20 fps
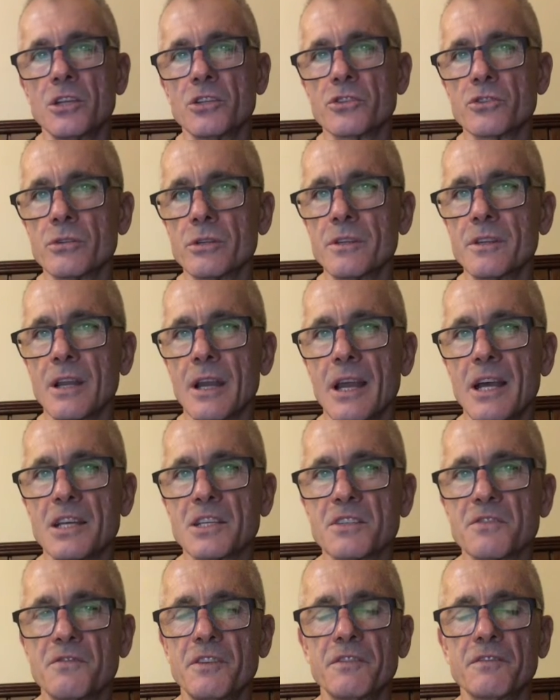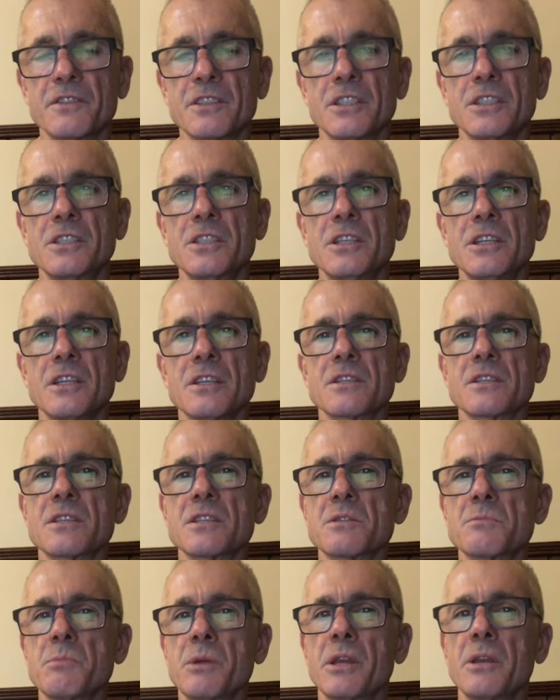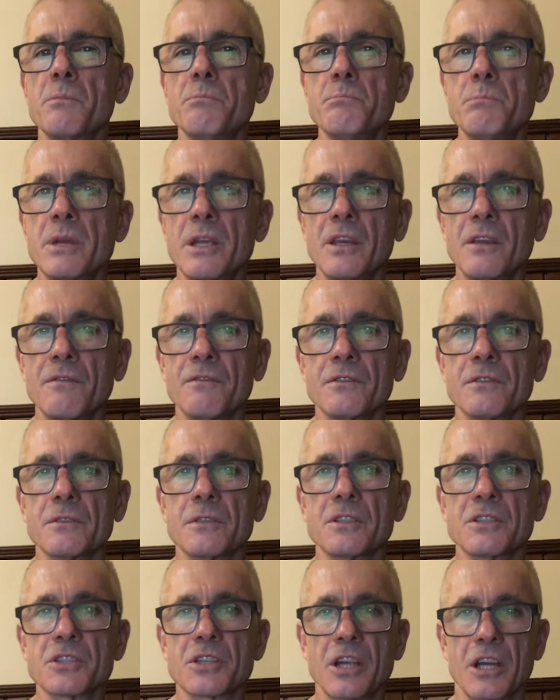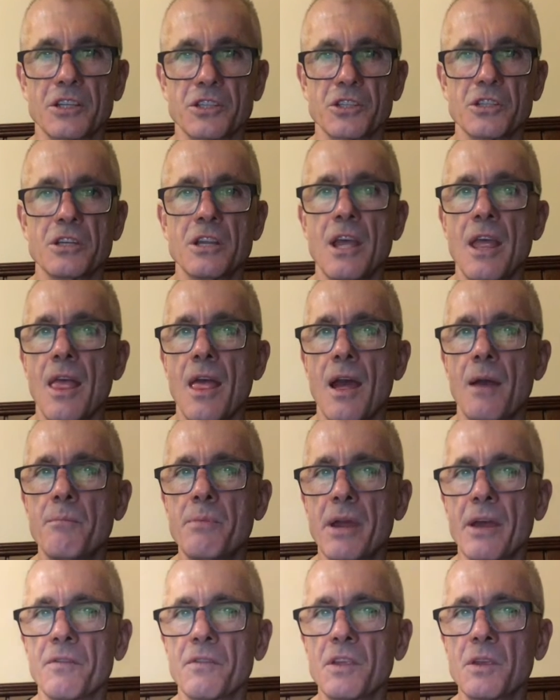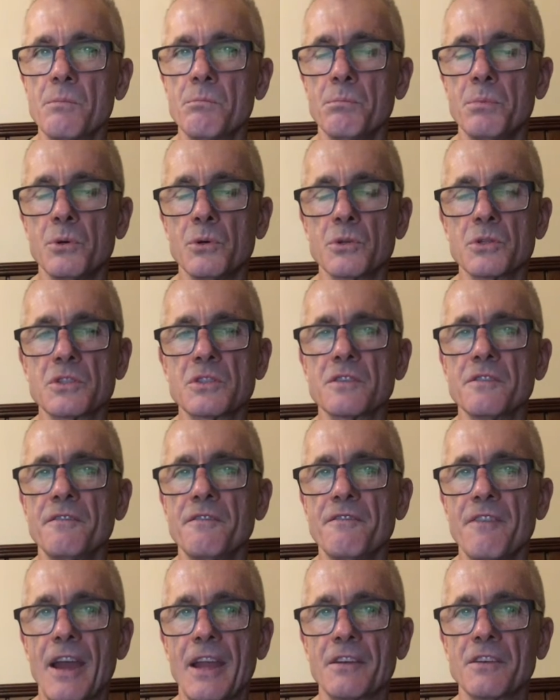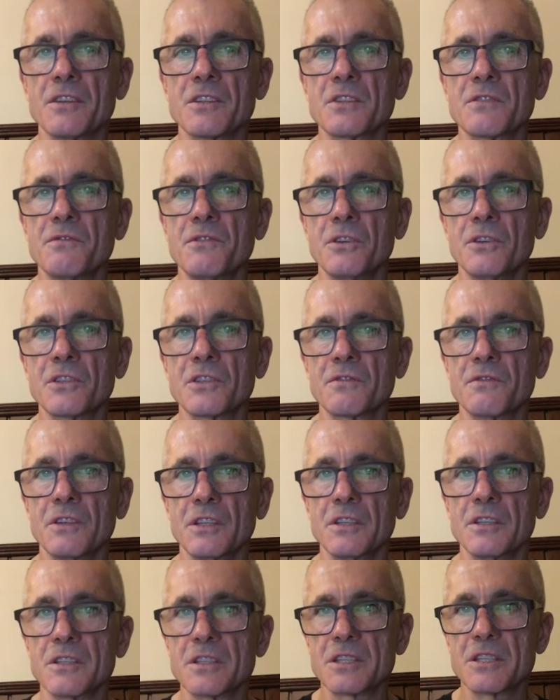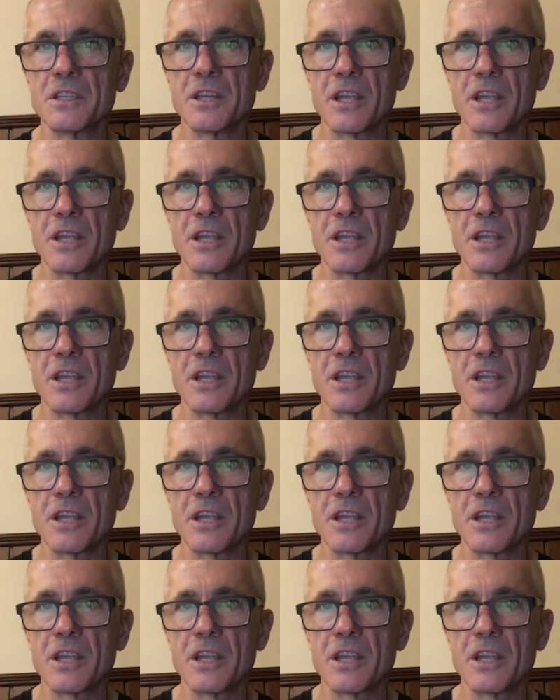During the last 15 years, there's been a meaningful discussion about the importance of fatness versus fitness